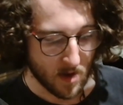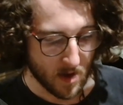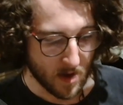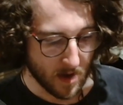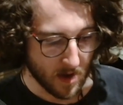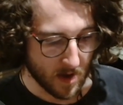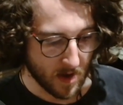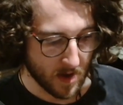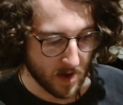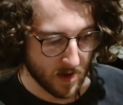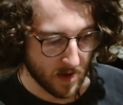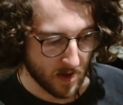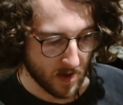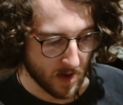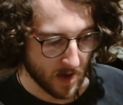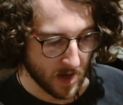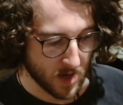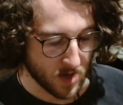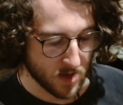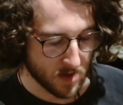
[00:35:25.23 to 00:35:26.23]
I
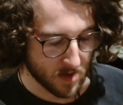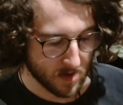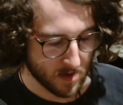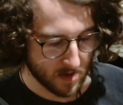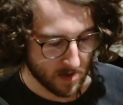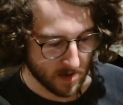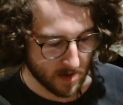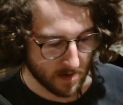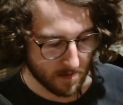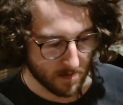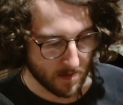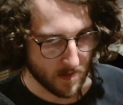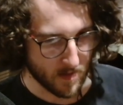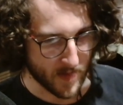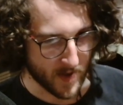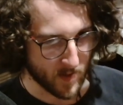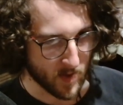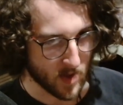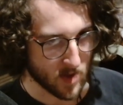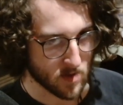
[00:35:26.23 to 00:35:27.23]
just,
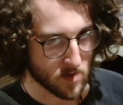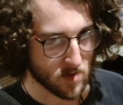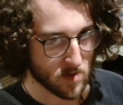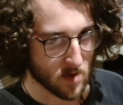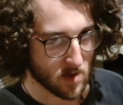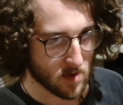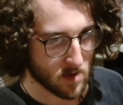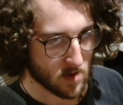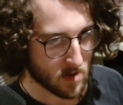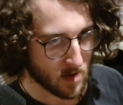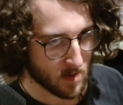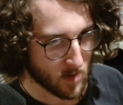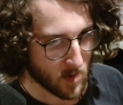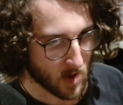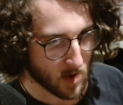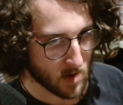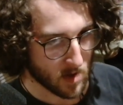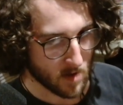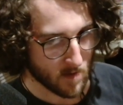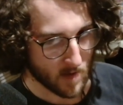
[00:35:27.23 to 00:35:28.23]
maybe I'm not
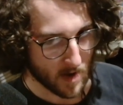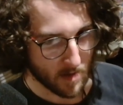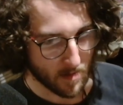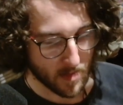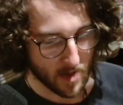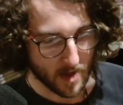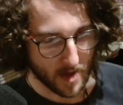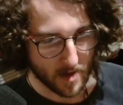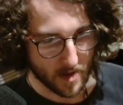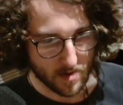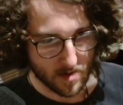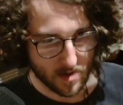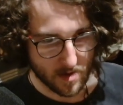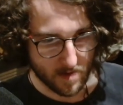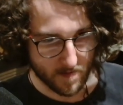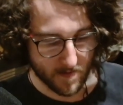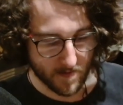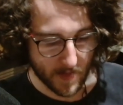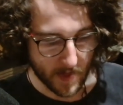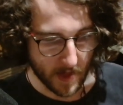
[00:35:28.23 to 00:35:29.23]
in the right place to
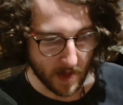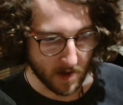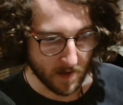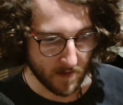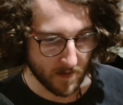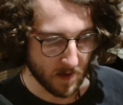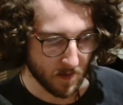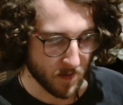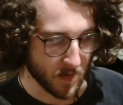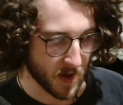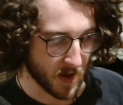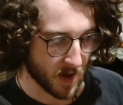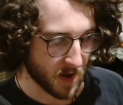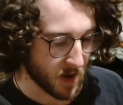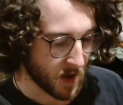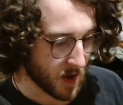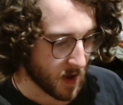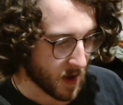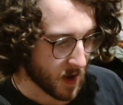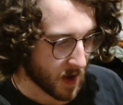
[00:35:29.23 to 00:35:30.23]
think of it, but
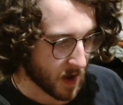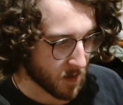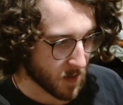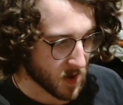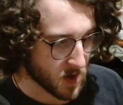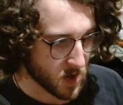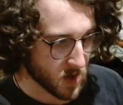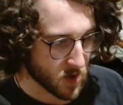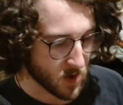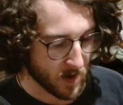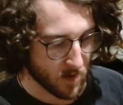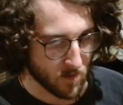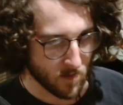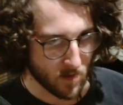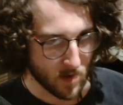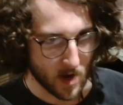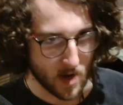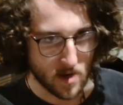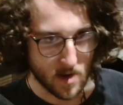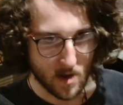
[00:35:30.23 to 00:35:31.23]
I'm gonna try to
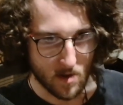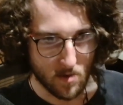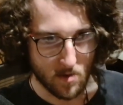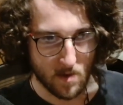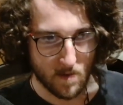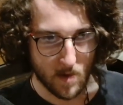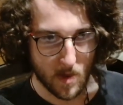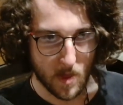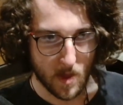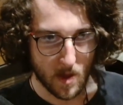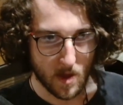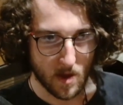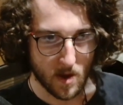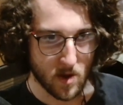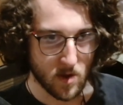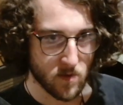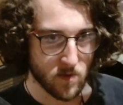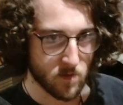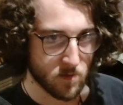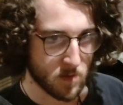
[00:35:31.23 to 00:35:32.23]
write down everything I
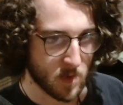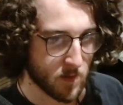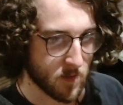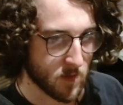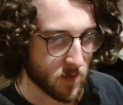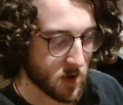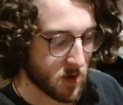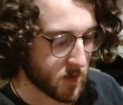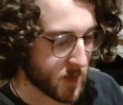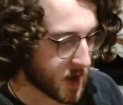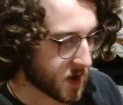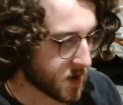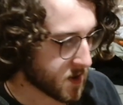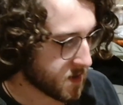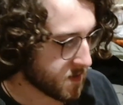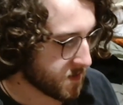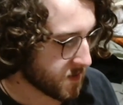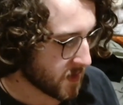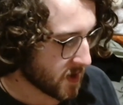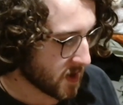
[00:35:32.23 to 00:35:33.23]
can remember about
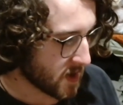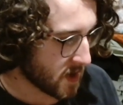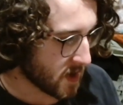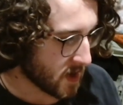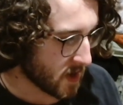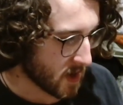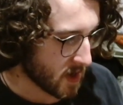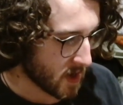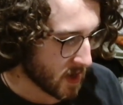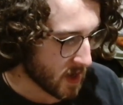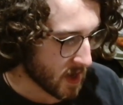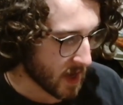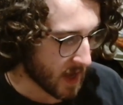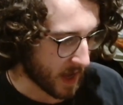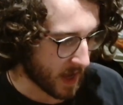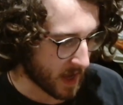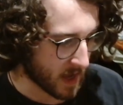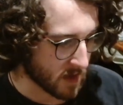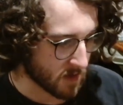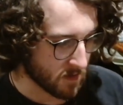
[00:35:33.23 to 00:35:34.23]
him,
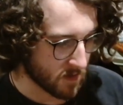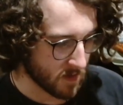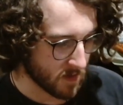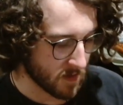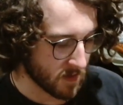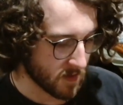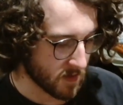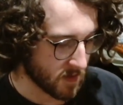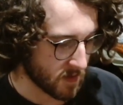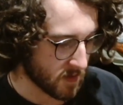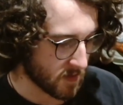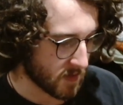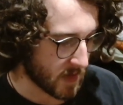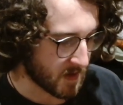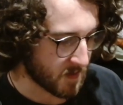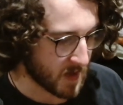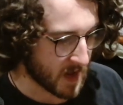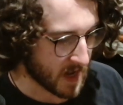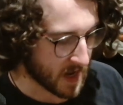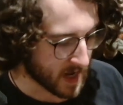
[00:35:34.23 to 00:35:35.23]
and
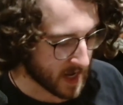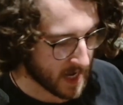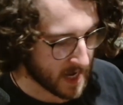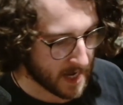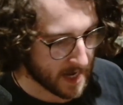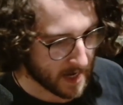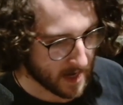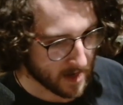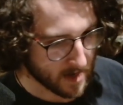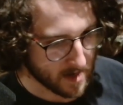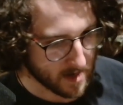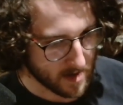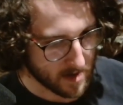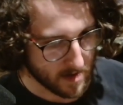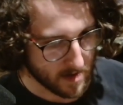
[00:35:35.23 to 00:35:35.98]
maybe in a year